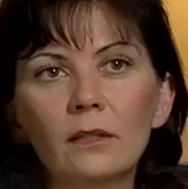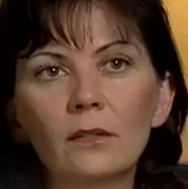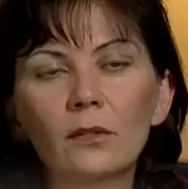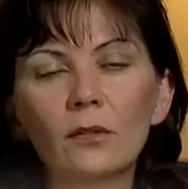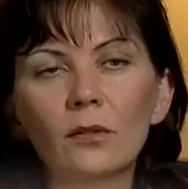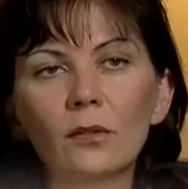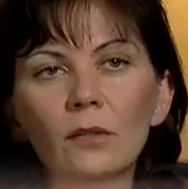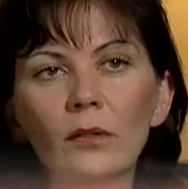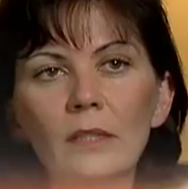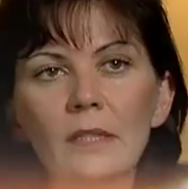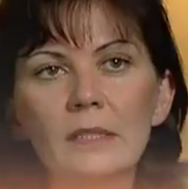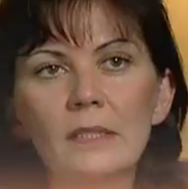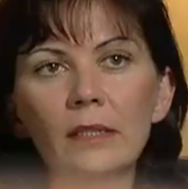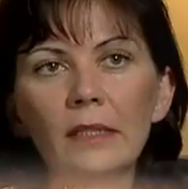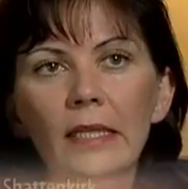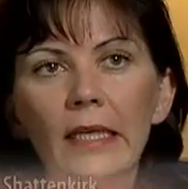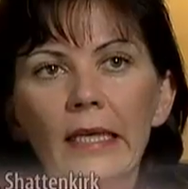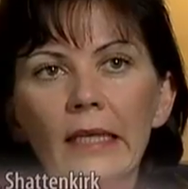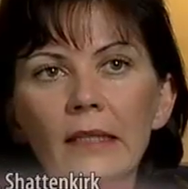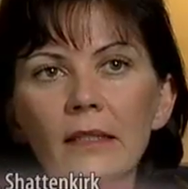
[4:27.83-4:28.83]
Currently, to
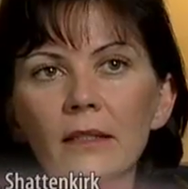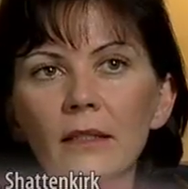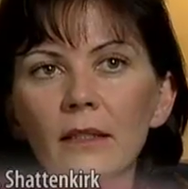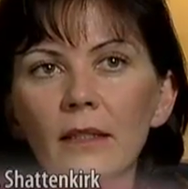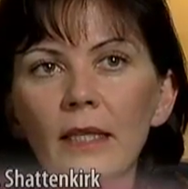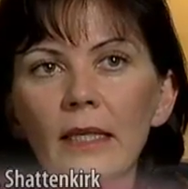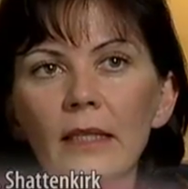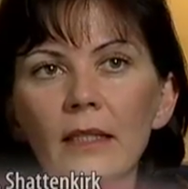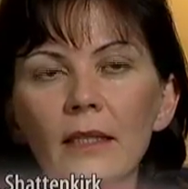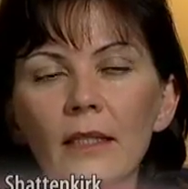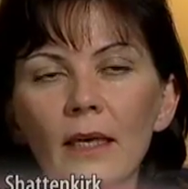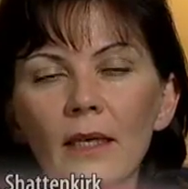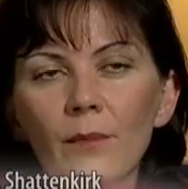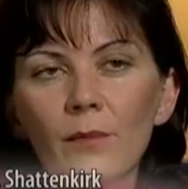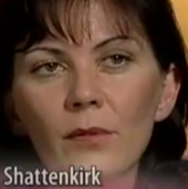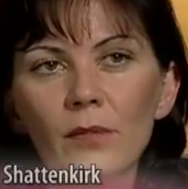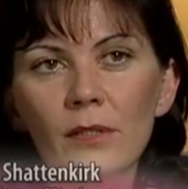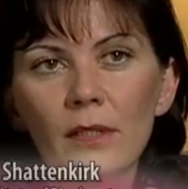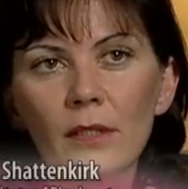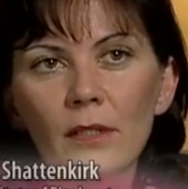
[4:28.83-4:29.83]
date,
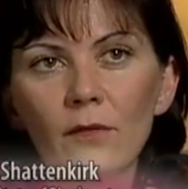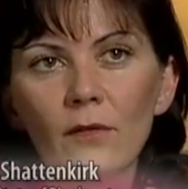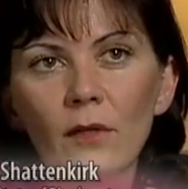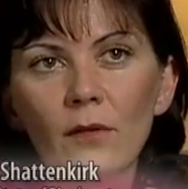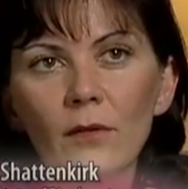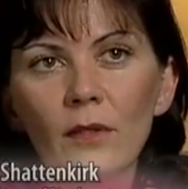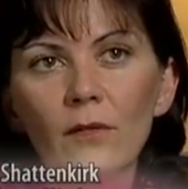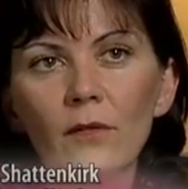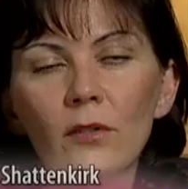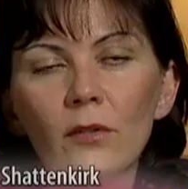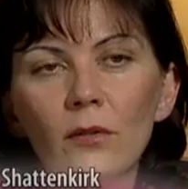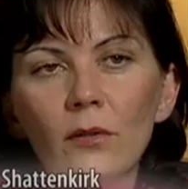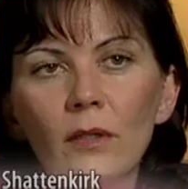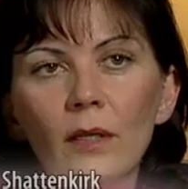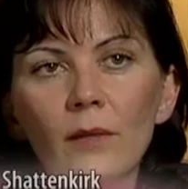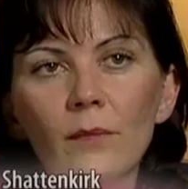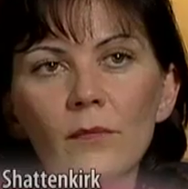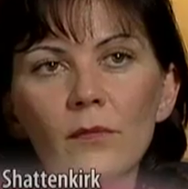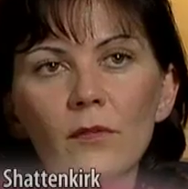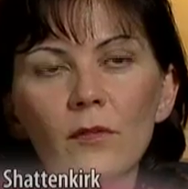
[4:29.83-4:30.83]
89% of our revenue
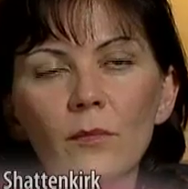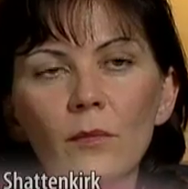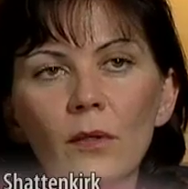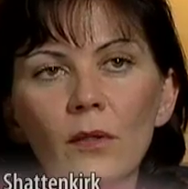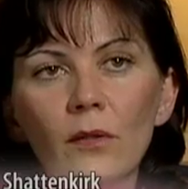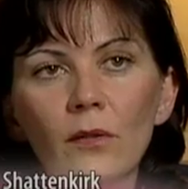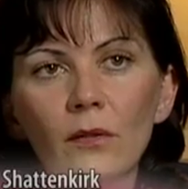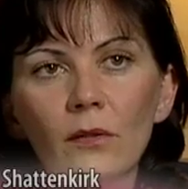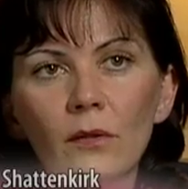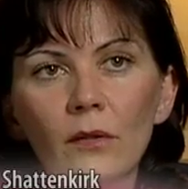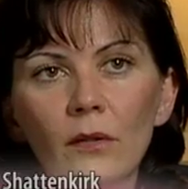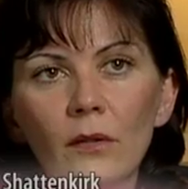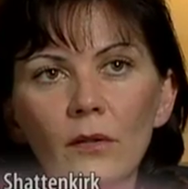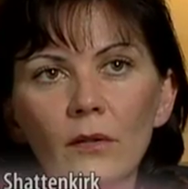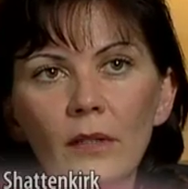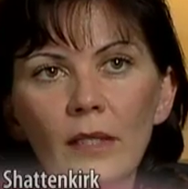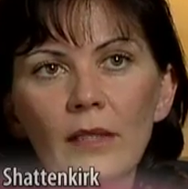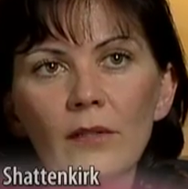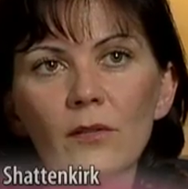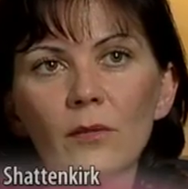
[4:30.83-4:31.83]
comes from our, our
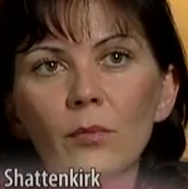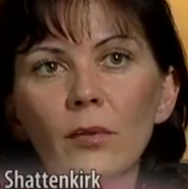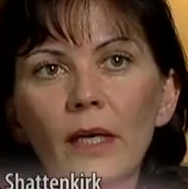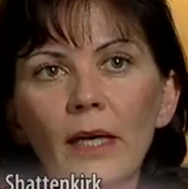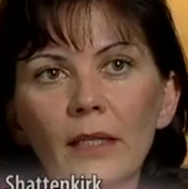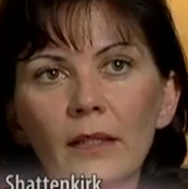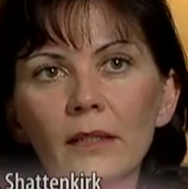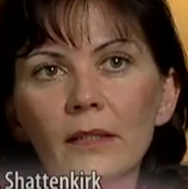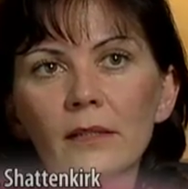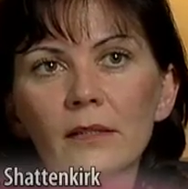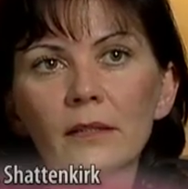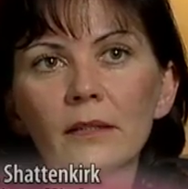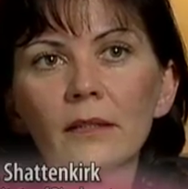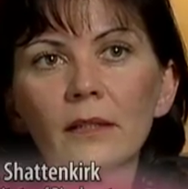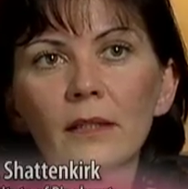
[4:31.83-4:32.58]
laser practice.